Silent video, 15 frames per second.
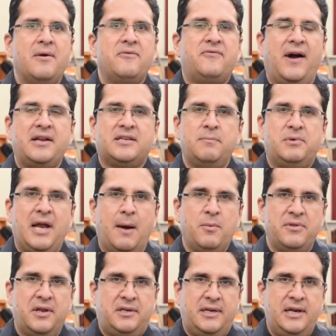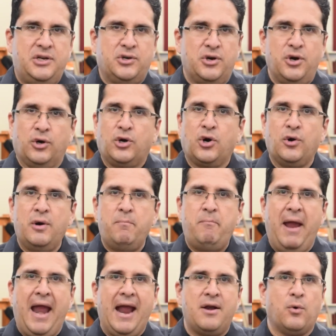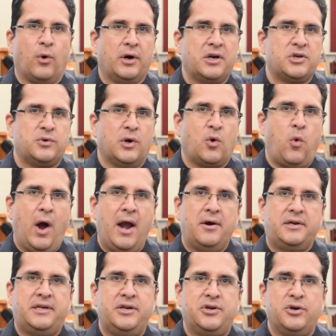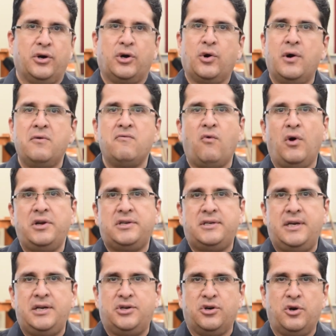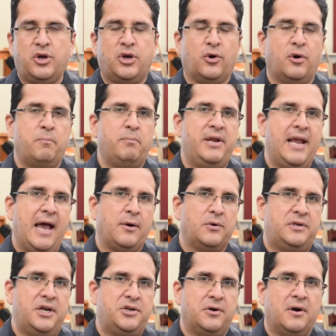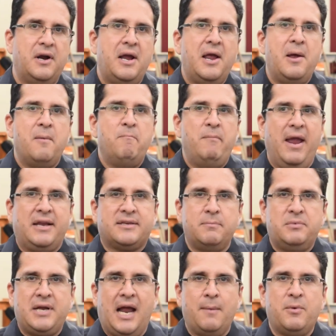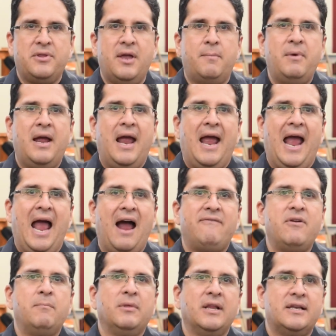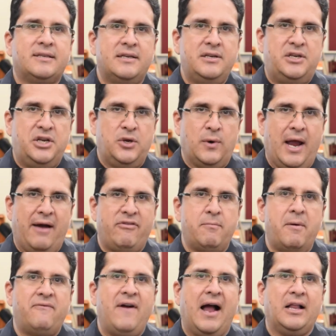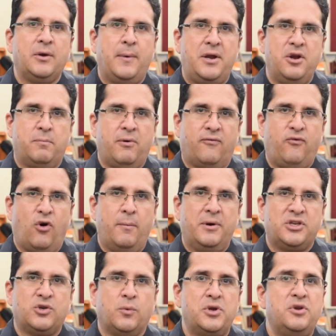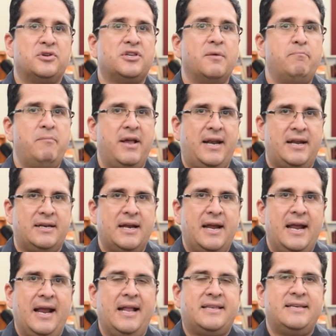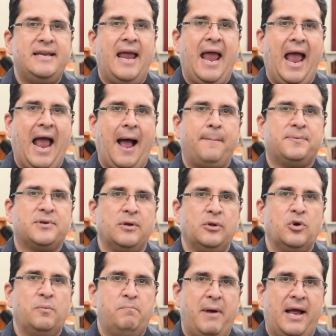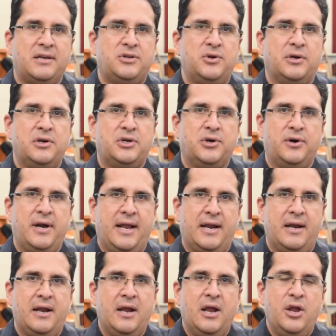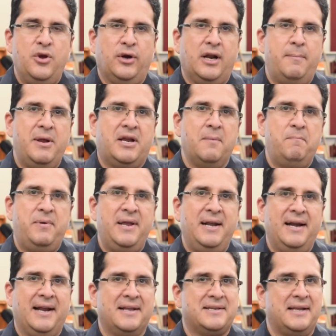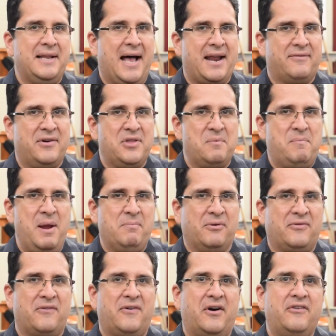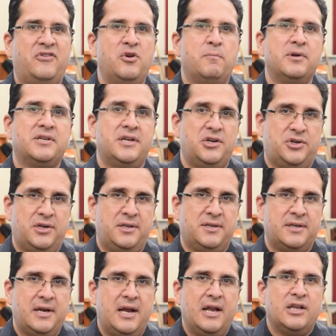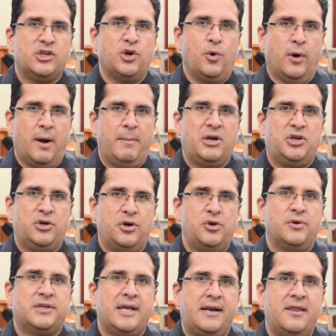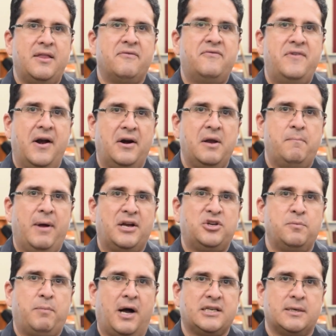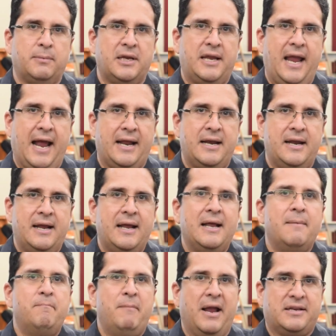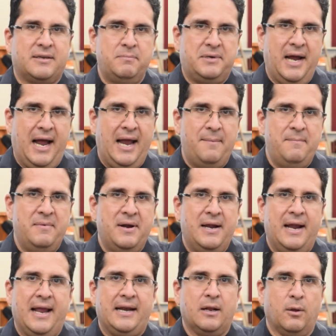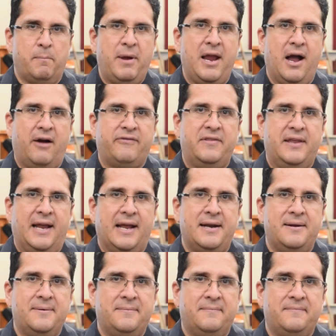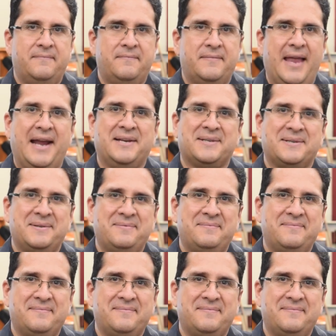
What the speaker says: Find some time with a teacher, your current band, orchestra, choir teacher, your current voice teacher, your current piano teacher. Make some time with them, have them listen to you, have them evaluate your performance, so when you submit it, it's the absolute best you can turn in. You're going to be competing against a lot of other people for very few positions, so you want to make sure you send in the very best you possibly can. Make some time, and it'll pay off in the end. Thanks.